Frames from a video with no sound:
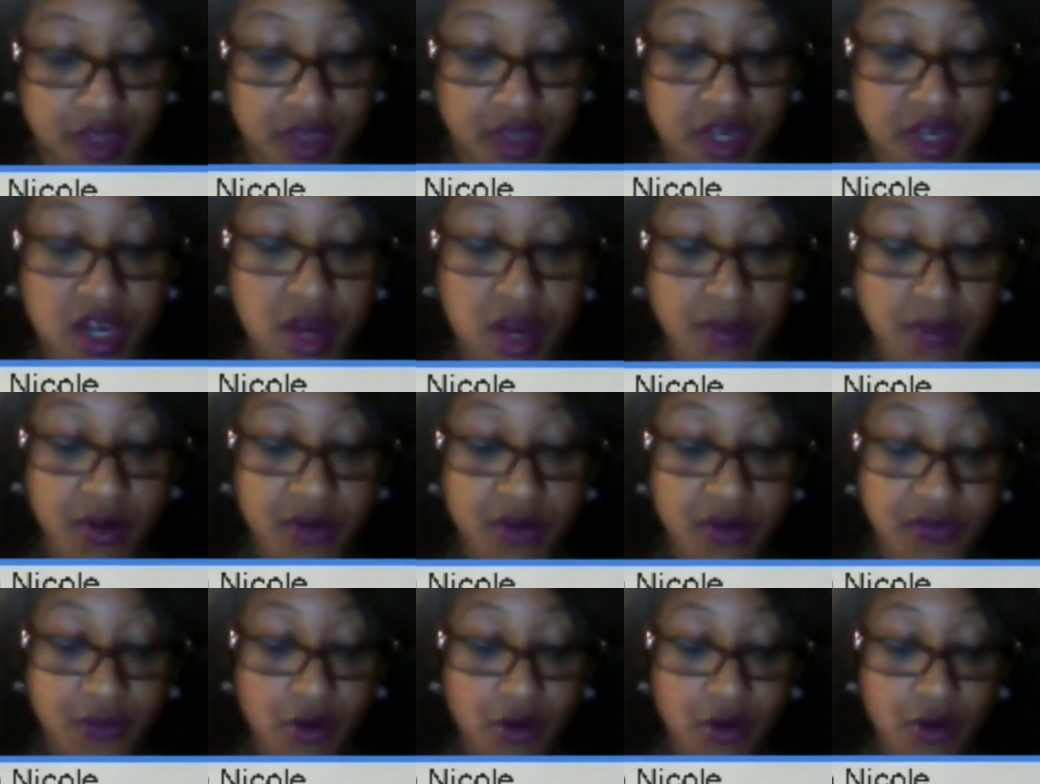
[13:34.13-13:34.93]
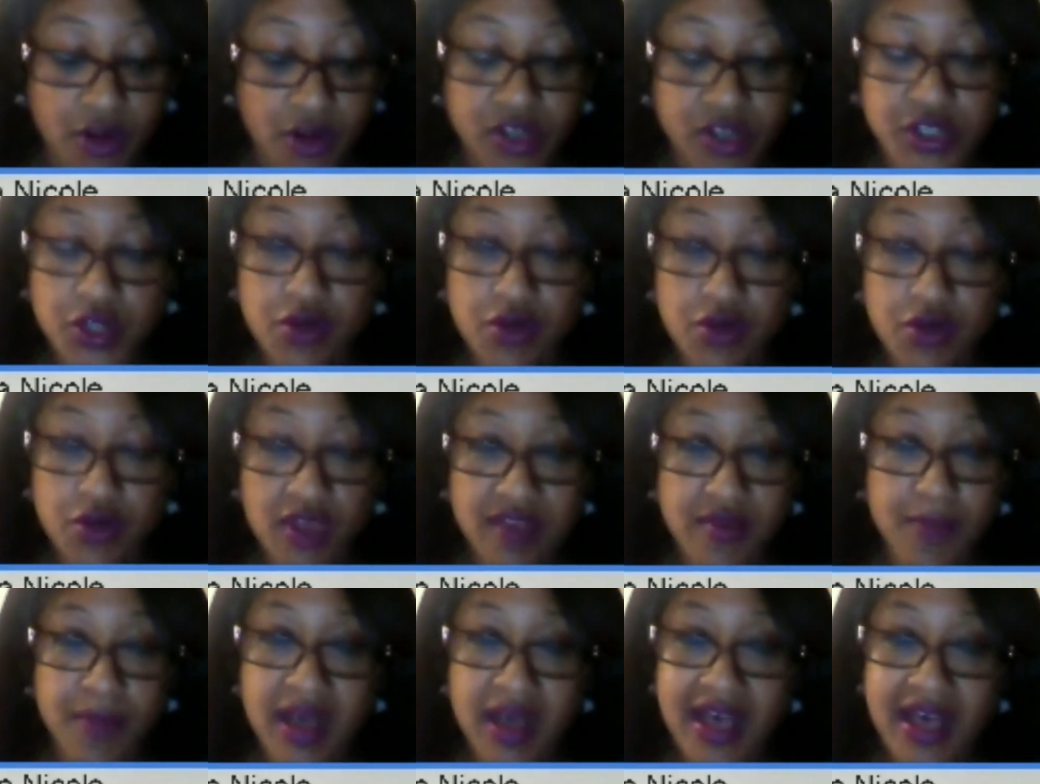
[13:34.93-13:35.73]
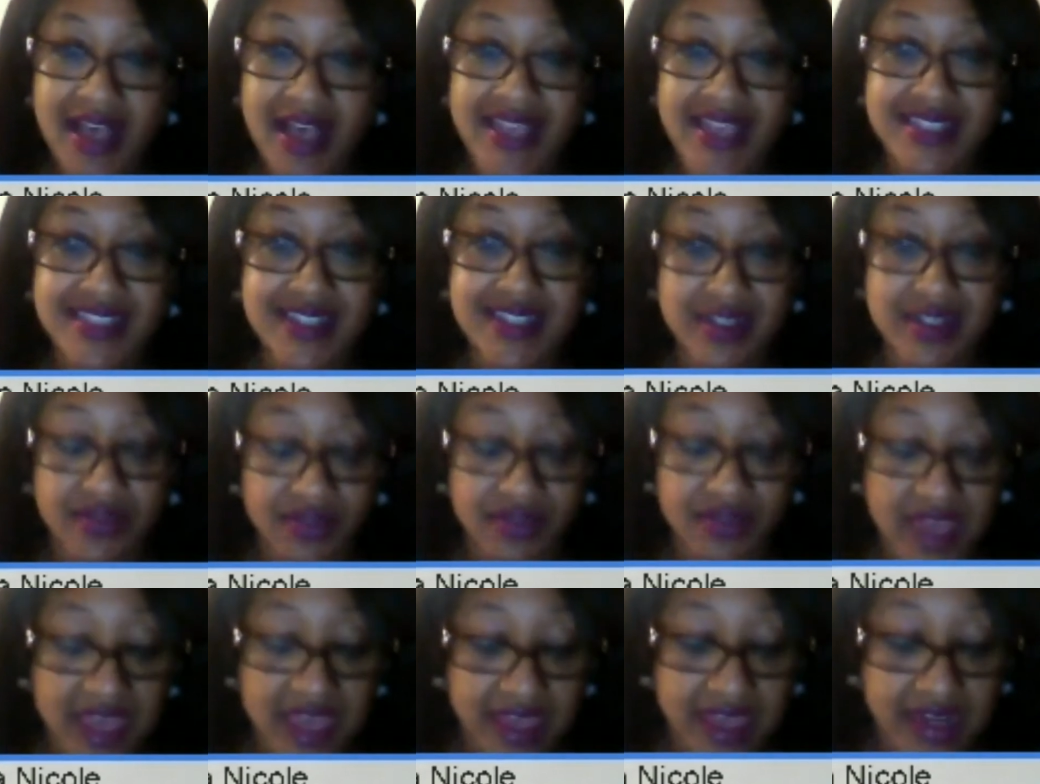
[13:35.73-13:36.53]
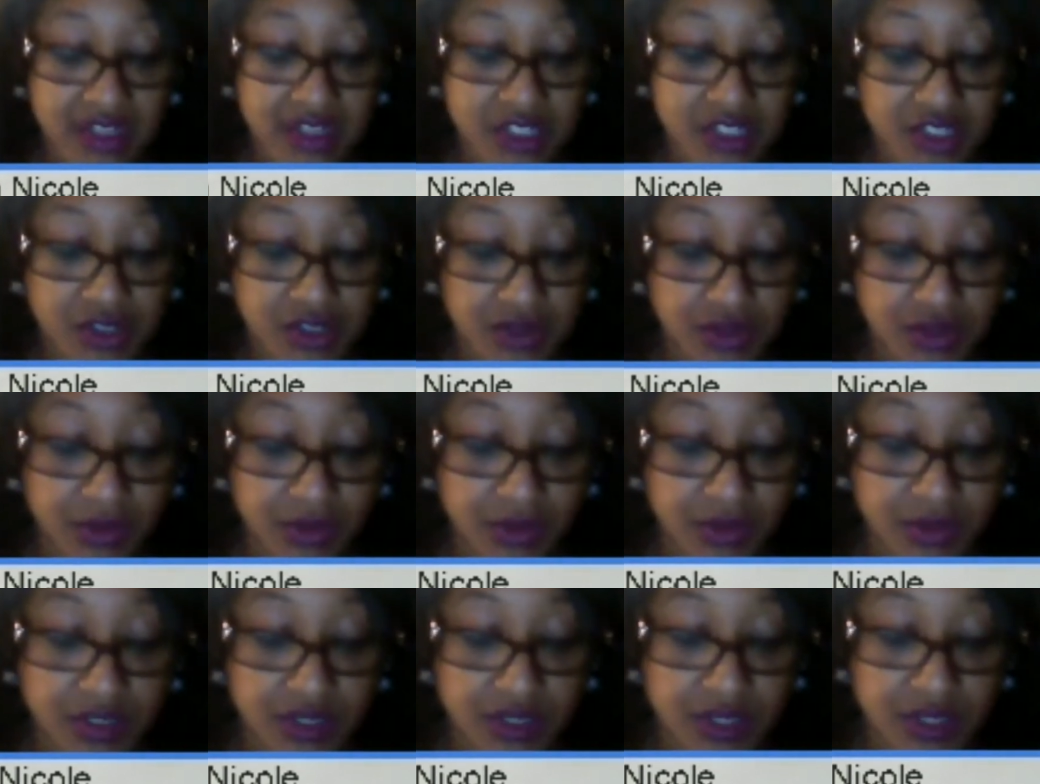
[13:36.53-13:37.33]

Number 4, do you have a positive attitude?